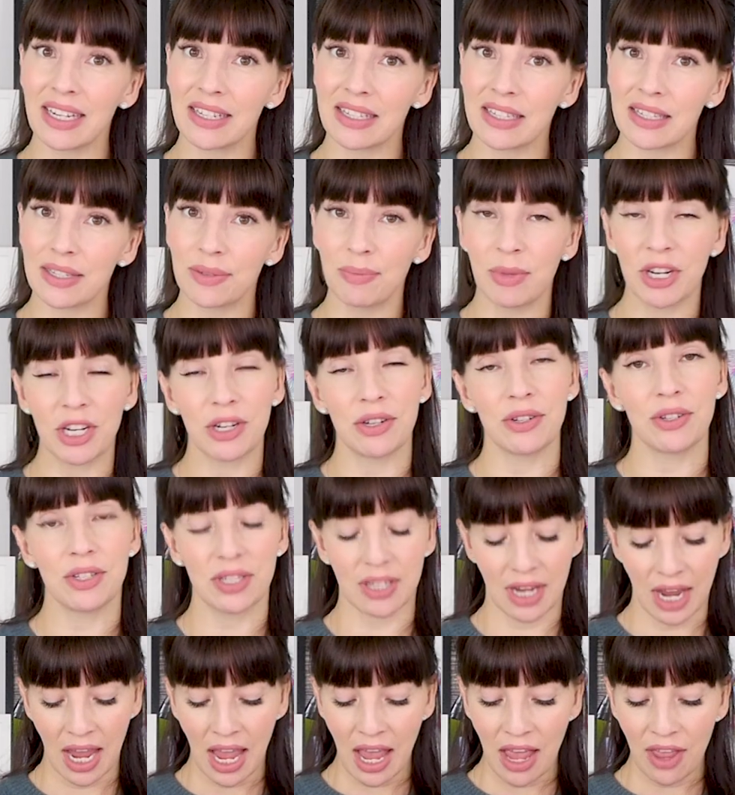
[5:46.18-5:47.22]
it smears.
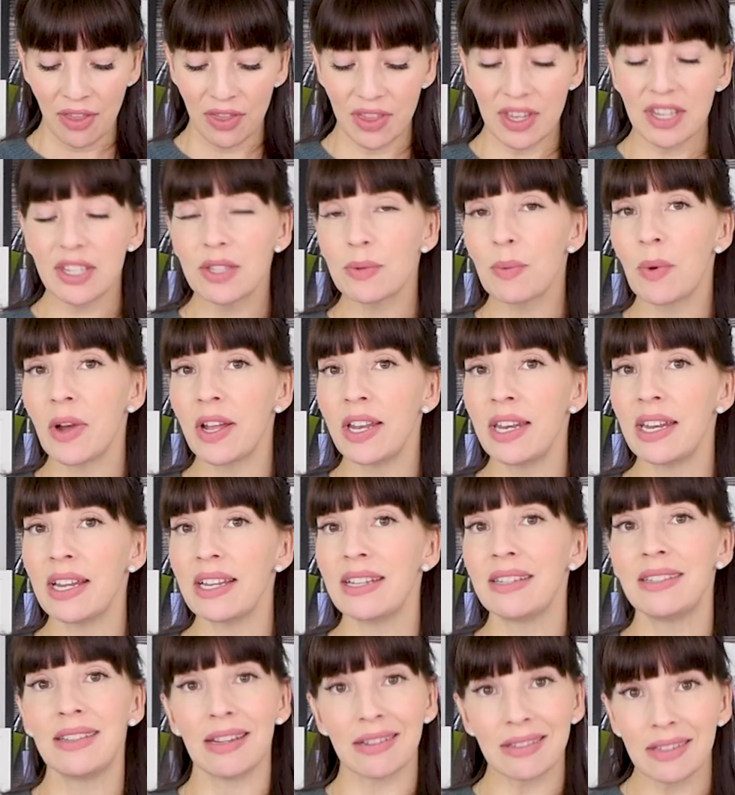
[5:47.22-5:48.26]
This one
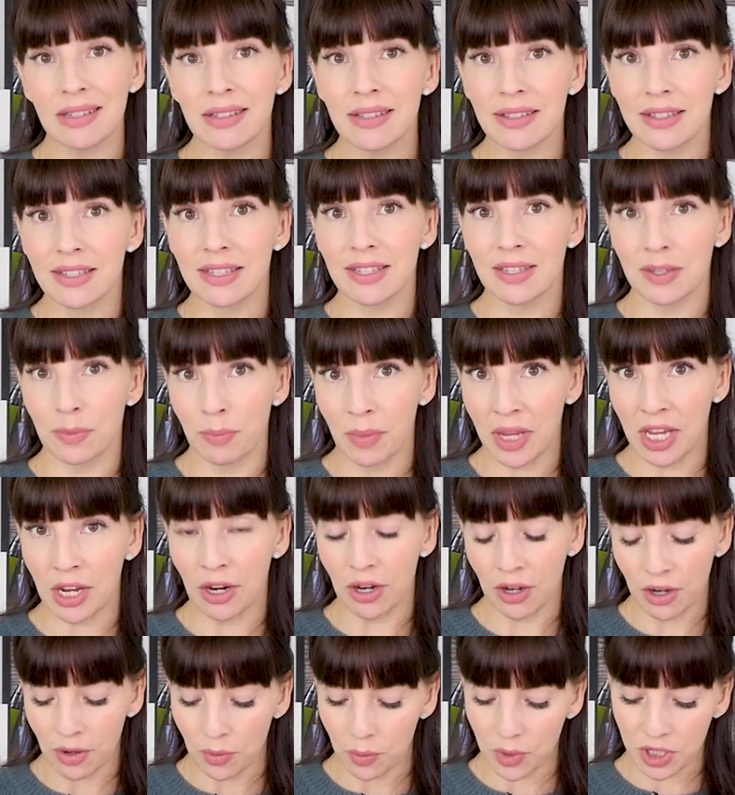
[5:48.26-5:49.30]
doesn't
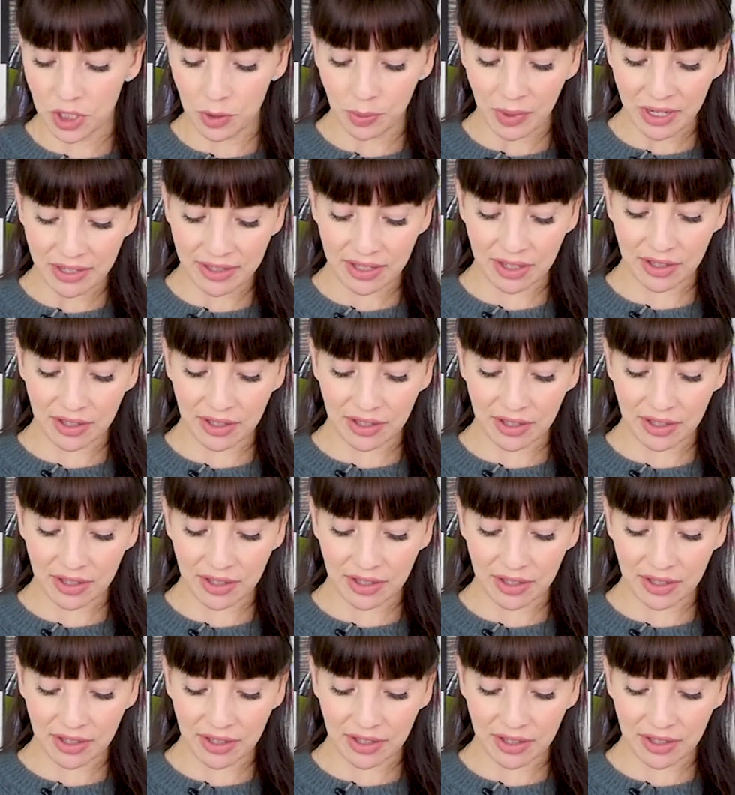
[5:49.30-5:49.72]
smear, which means